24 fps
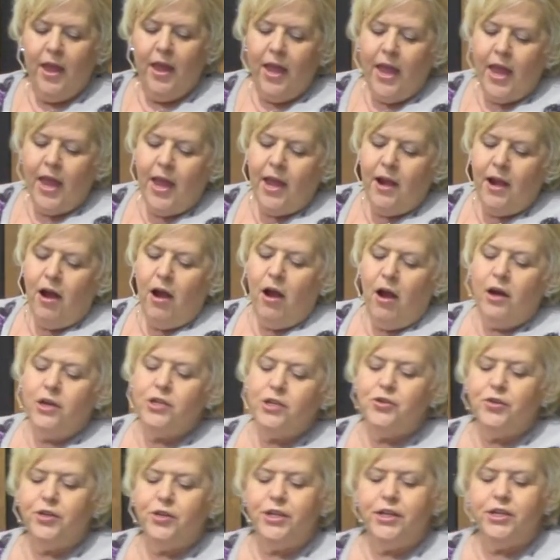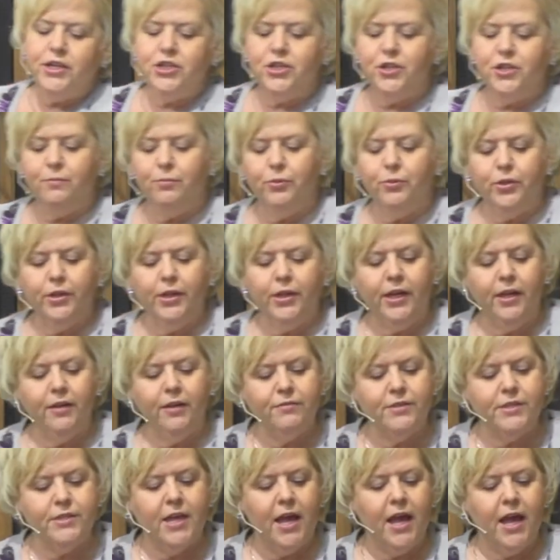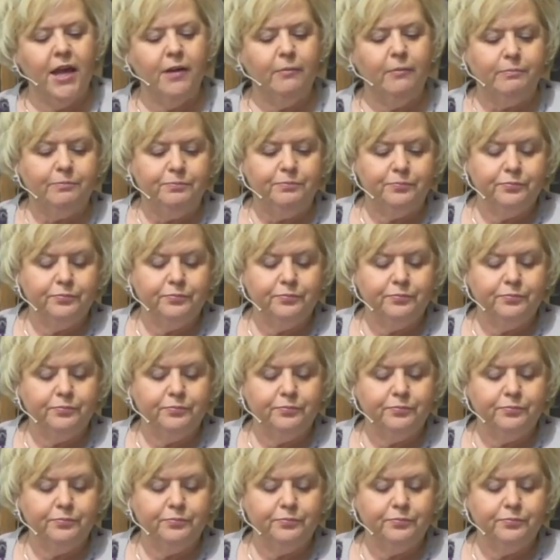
And our tradition believes that